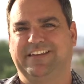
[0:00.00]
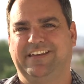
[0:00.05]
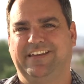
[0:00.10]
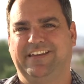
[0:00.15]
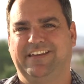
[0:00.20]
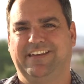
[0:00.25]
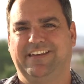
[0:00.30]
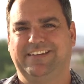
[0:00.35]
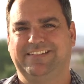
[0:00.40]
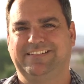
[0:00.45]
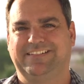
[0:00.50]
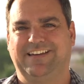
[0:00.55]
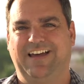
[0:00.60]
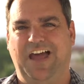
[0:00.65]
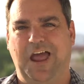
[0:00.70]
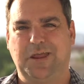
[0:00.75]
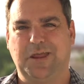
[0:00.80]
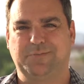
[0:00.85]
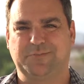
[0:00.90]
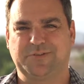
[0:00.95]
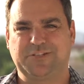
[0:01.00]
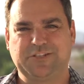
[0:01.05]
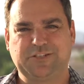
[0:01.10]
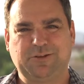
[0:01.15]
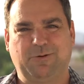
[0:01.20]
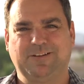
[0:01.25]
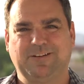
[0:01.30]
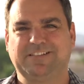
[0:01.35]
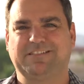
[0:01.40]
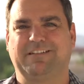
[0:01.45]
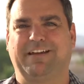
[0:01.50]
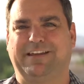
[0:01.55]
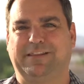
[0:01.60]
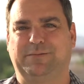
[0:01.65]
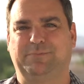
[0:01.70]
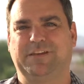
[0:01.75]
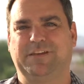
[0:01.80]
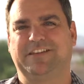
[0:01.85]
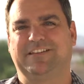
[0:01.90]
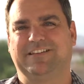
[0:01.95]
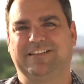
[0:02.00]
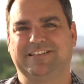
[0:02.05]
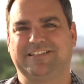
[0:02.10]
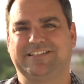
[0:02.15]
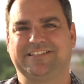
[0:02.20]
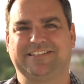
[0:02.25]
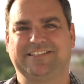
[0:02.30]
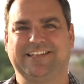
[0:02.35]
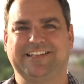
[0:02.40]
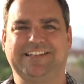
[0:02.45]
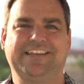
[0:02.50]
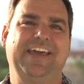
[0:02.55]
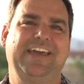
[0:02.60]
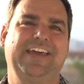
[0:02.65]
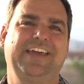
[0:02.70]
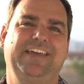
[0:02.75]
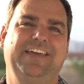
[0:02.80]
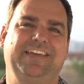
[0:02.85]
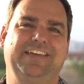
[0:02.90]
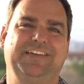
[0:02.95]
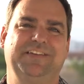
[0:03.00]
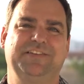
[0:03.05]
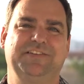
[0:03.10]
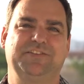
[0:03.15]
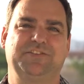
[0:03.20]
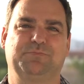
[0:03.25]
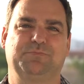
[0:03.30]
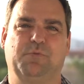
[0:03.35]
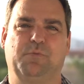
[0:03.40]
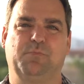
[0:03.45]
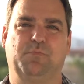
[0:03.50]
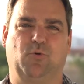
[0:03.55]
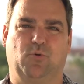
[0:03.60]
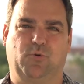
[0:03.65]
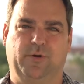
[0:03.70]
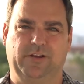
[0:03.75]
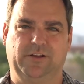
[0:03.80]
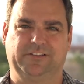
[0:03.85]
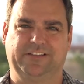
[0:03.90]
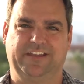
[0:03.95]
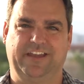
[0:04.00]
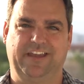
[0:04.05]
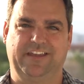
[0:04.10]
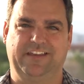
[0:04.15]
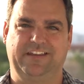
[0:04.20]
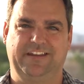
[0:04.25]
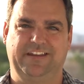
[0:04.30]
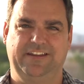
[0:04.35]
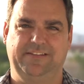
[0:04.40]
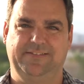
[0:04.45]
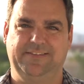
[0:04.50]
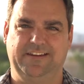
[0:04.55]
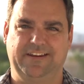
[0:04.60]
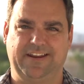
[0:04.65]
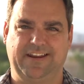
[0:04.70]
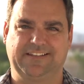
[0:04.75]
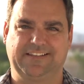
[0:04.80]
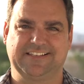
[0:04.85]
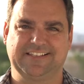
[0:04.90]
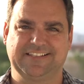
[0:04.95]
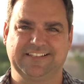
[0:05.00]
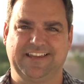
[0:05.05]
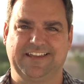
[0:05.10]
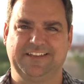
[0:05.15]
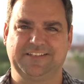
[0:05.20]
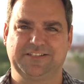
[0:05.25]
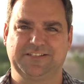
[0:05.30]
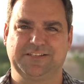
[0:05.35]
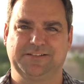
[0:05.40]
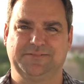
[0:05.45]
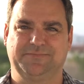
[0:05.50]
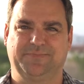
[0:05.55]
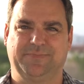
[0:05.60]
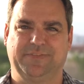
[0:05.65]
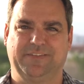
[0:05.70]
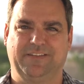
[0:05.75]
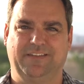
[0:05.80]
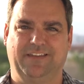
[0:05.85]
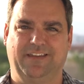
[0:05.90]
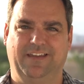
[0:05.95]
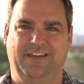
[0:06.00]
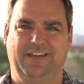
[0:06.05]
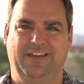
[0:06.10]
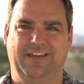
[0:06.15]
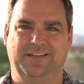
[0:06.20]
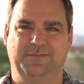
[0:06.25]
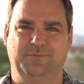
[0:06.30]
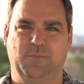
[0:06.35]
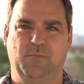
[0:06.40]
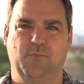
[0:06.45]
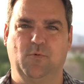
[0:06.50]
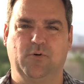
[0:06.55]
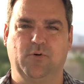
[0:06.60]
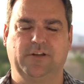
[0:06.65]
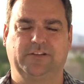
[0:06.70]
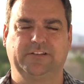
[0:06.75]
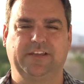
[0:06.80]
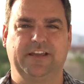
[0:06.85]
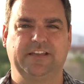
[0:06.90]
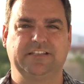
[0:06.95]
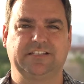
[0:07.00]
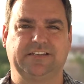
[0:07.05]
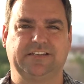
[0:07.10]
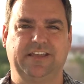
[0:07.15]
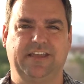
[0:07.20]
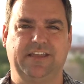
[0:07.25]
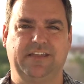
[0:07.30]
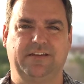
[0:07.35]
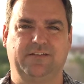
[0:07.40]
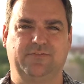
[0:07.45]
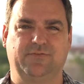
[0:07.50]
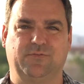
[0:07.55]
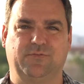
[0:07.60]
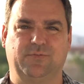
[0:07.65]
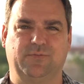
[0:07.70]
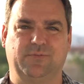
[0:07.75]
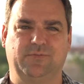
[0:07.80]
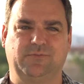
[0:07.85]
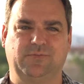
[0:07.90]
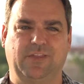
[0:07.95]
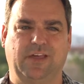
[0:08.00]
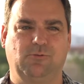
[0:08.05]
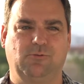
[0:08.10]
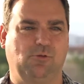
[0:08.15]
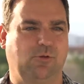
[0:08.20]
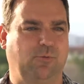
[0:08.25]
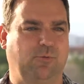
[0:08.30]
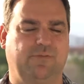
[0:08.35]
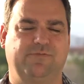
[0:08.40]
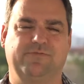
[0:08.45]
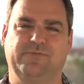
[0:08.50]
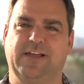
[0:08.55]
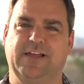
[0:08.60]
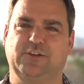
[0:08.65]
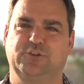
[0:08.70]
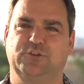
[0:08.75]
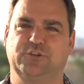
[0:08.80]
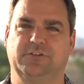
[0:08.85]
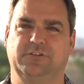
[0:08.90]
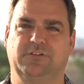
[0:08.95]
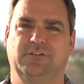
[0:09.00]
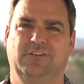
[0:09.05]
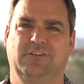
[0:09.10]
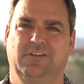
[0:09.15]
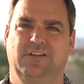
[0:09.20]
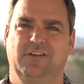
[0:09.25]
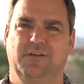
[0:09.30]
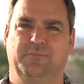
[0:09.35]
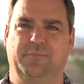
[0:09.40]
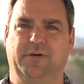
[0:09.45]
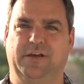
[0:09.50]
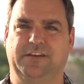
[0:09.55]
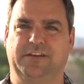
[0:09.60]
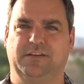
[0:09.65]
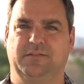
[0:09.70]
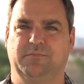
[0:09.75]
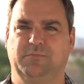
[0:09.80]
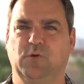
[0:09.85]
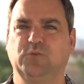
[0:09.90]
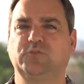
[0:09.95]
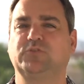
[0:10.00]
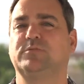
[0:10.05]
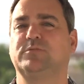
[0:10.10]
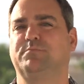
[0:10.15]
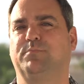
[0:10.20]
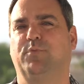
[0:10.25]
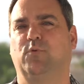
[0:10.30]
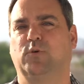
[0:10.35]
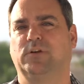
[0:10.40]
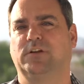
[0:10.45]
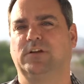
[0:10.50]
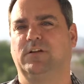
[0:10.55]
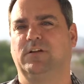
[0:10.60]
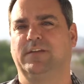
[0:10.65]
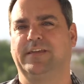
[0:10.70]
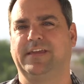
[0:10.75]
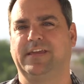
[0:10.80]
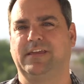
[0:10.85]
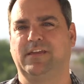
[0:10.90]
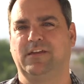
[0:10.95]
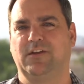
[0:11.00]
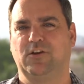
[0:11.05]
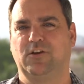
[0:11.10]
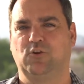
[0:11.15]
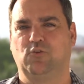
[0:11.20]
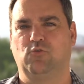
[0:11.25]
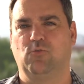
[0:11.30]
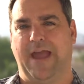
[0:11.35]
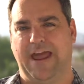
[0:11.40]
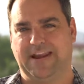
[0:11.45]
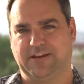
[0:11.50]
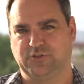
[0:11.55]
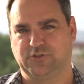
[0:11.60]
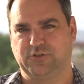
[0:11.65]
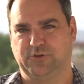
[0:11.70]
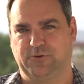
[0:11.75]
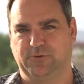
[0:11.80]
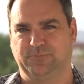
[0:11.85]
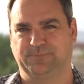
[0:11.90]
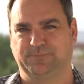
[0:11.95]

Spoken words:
and I am so excited because today is Memorial Day in the United States. And Memorial Day is a day of not only reflection, but most importantly, gratitude.